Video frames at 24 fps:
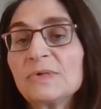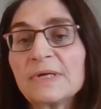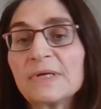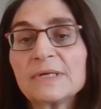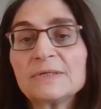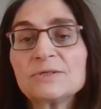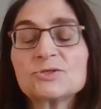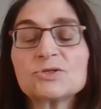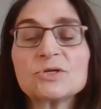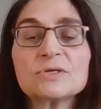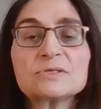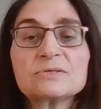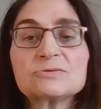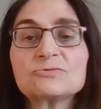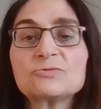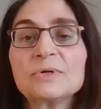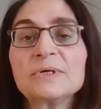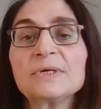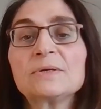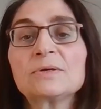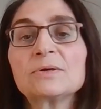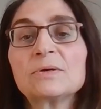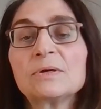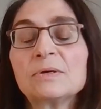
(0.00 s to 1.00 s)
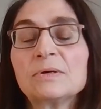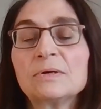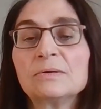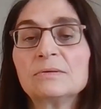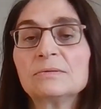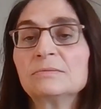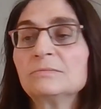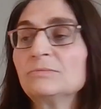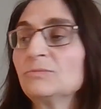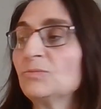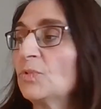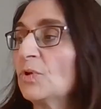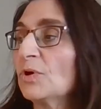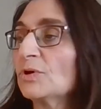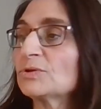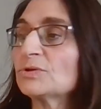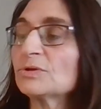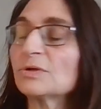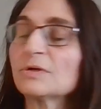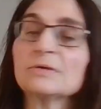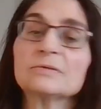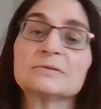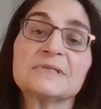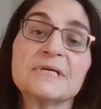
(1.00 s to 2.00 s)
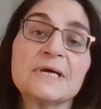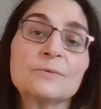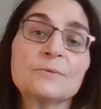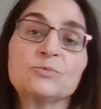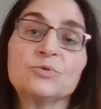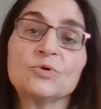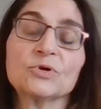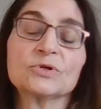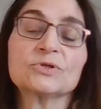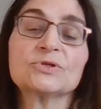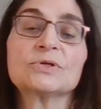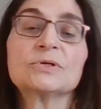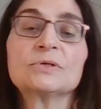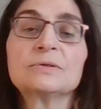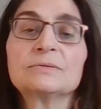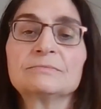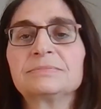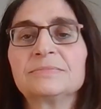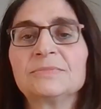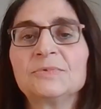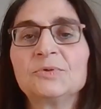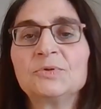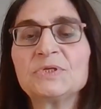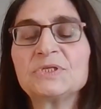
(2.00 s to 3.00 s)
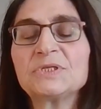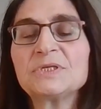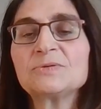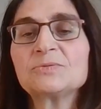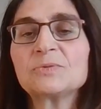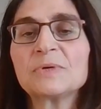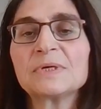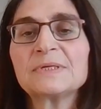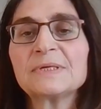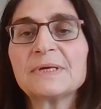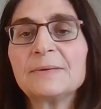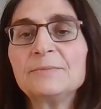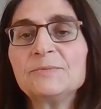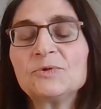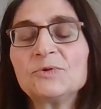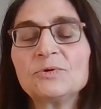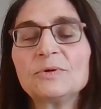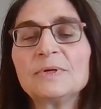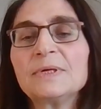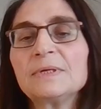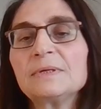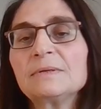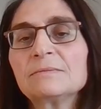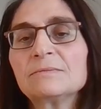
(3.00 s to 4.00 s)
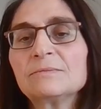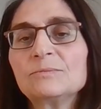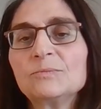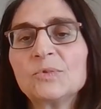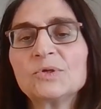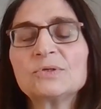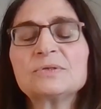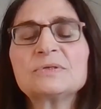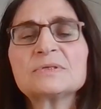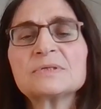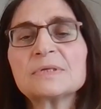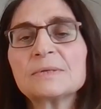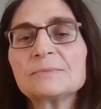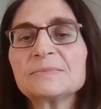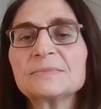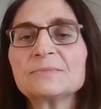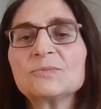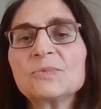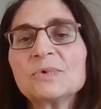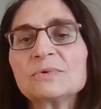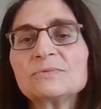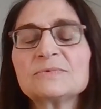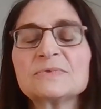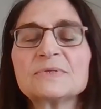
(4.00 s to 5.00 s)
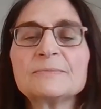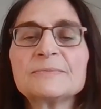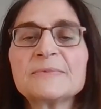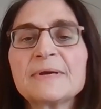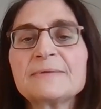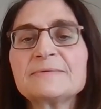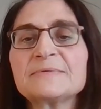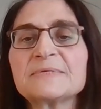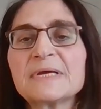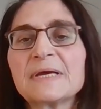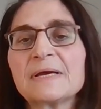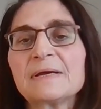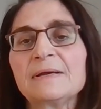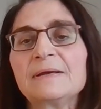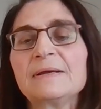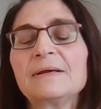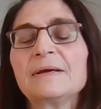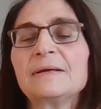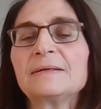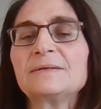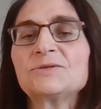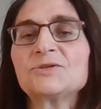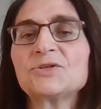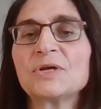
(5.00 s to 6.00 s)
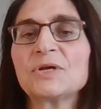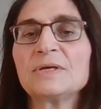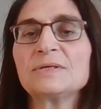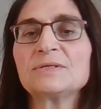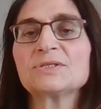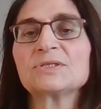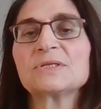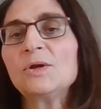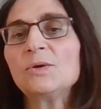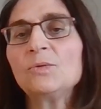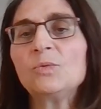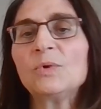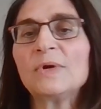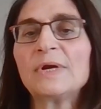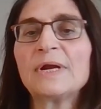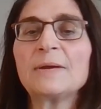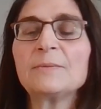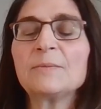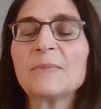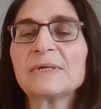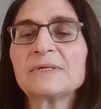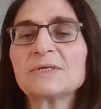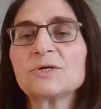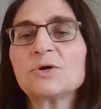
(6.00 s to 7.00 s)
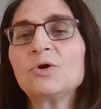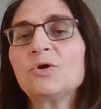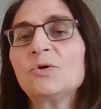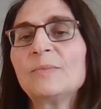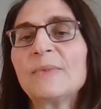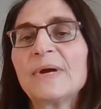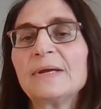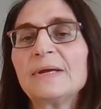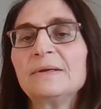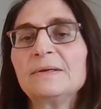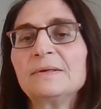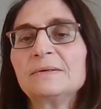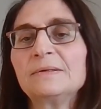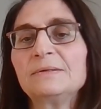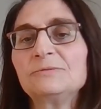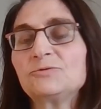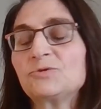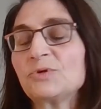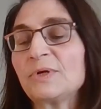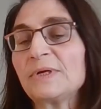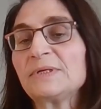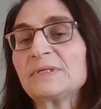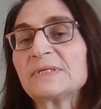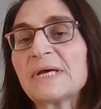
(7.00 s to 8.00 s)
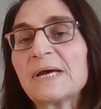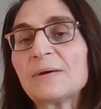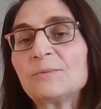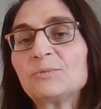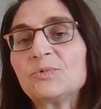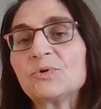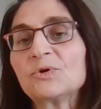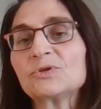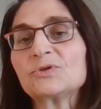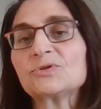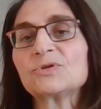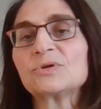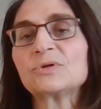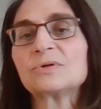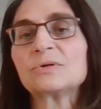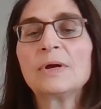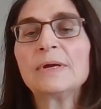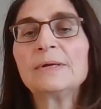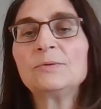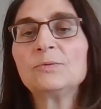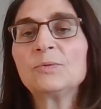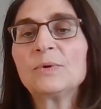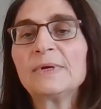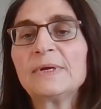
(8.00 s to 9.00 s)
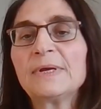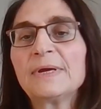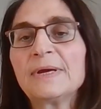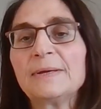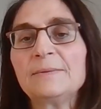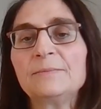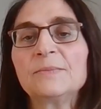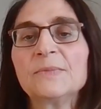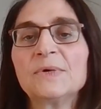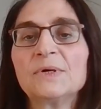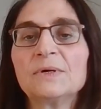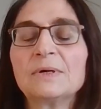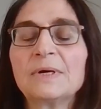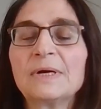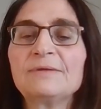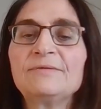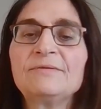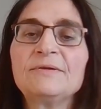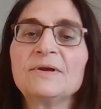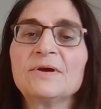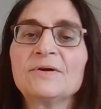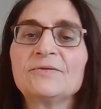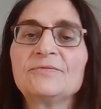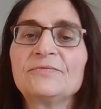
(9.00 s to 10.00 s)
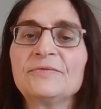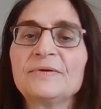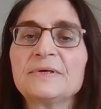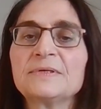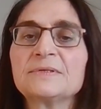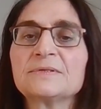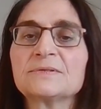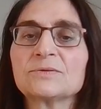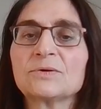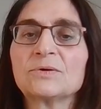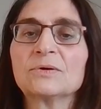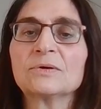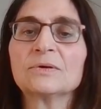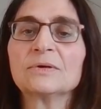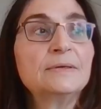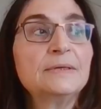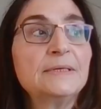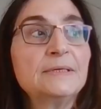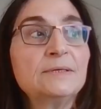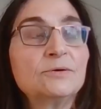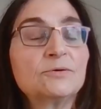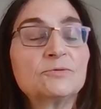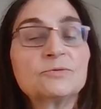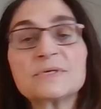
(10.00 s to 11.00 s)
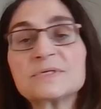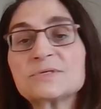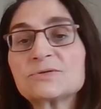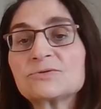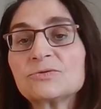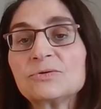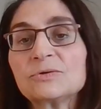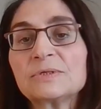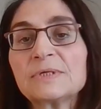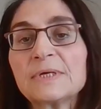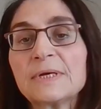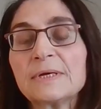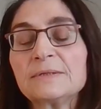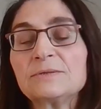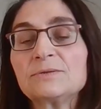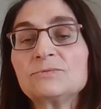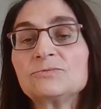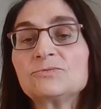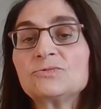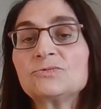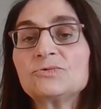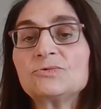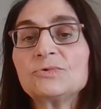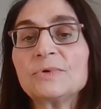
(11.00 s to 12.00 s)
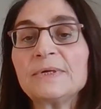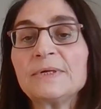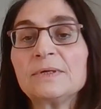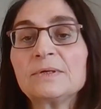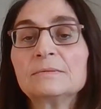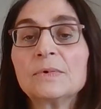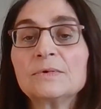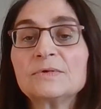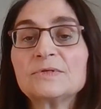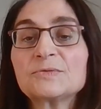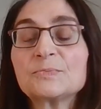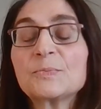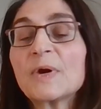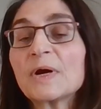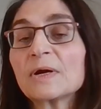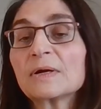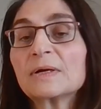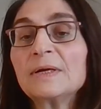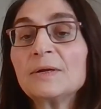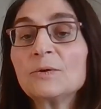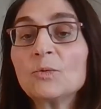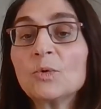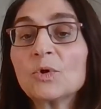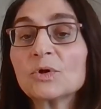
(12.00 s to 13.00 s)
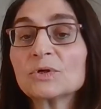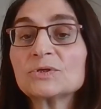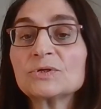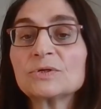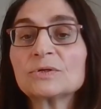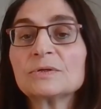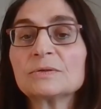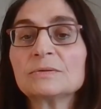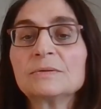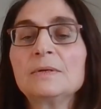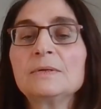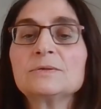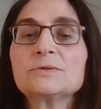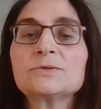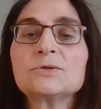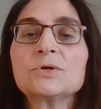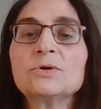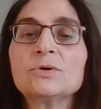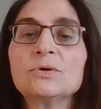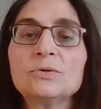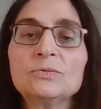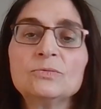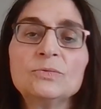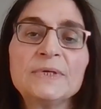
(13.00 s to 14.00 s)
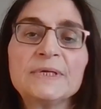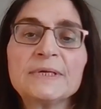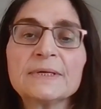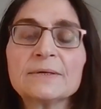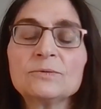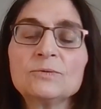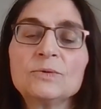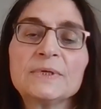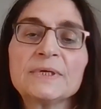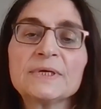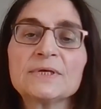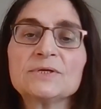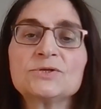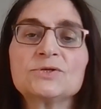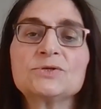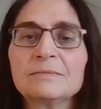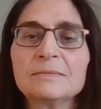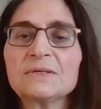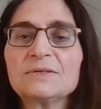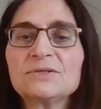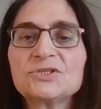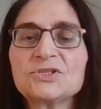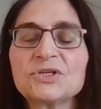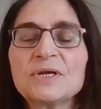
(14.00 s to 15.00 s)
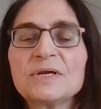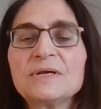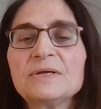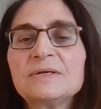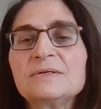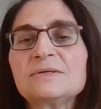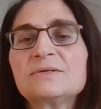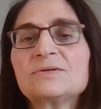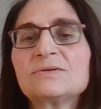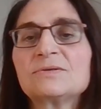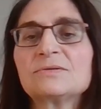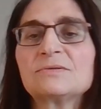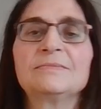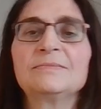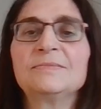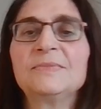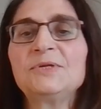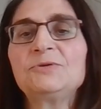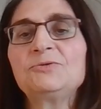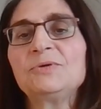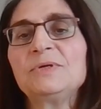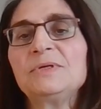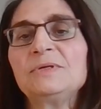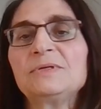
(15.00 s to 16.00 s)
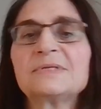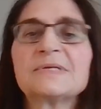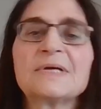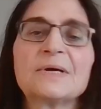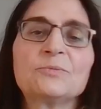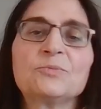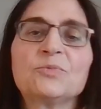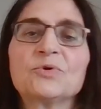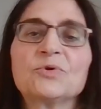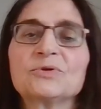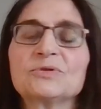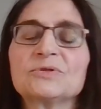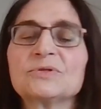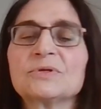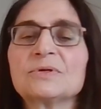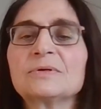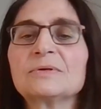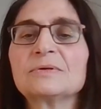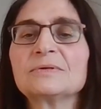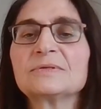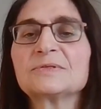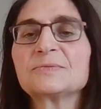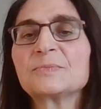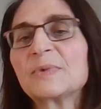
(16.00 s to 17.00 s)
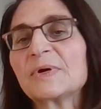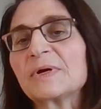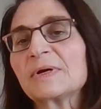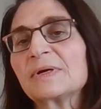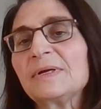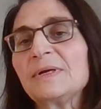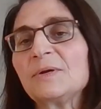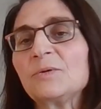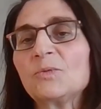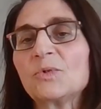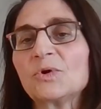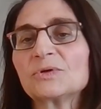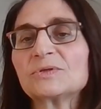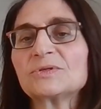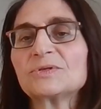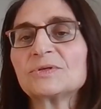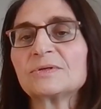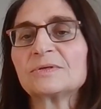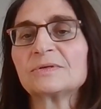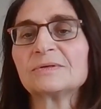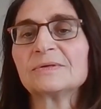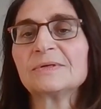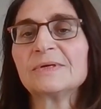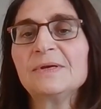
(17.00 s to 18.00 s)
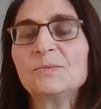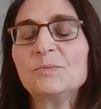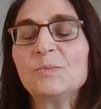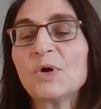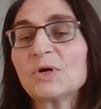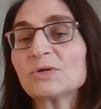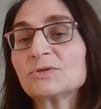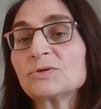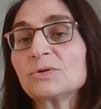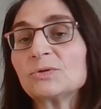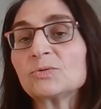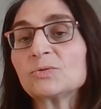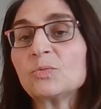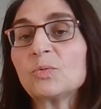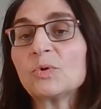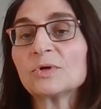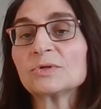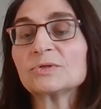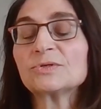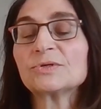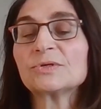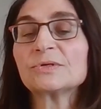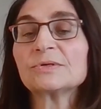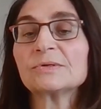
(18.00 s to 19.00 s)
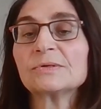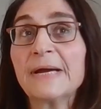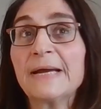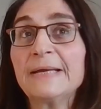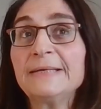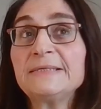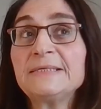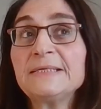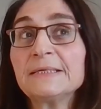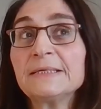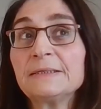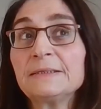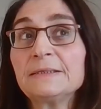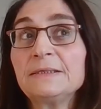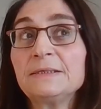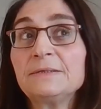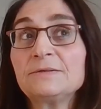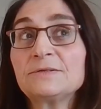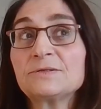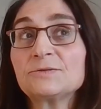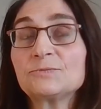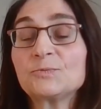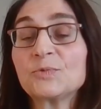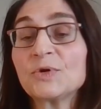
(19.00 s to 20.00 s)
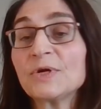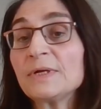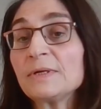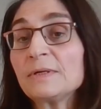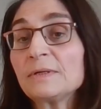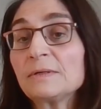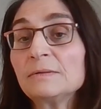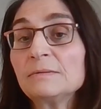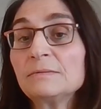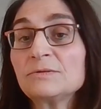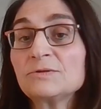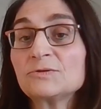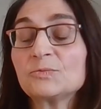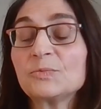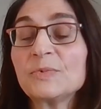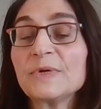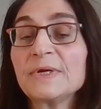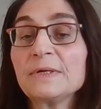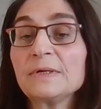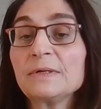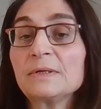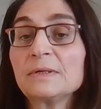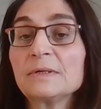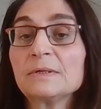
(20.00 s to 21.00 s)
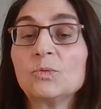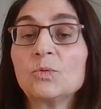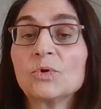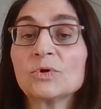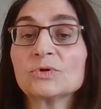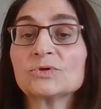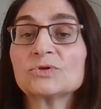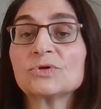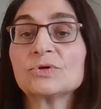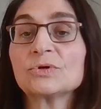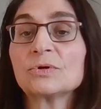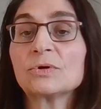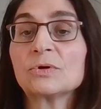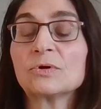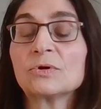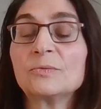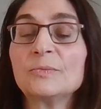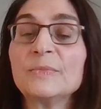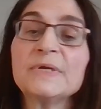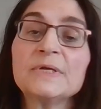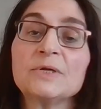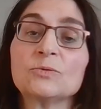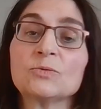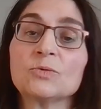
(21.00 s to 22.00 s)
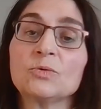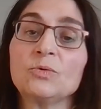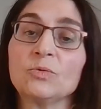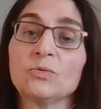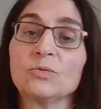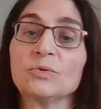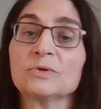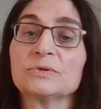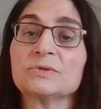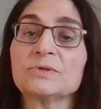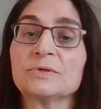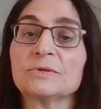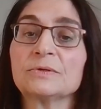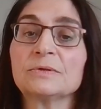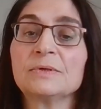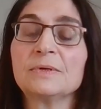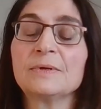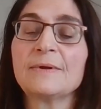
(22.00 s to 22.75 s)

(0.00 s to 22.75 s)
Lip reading: can just drink water, tap water, which is what I'm doing. But sometimes I change. When I'm at home, I drink tap water, and when I'm at the office or in a restaurant, I drink sparkling water. So we can change between tap water, sparkling water, bottled water, ideally spring water or mineral water.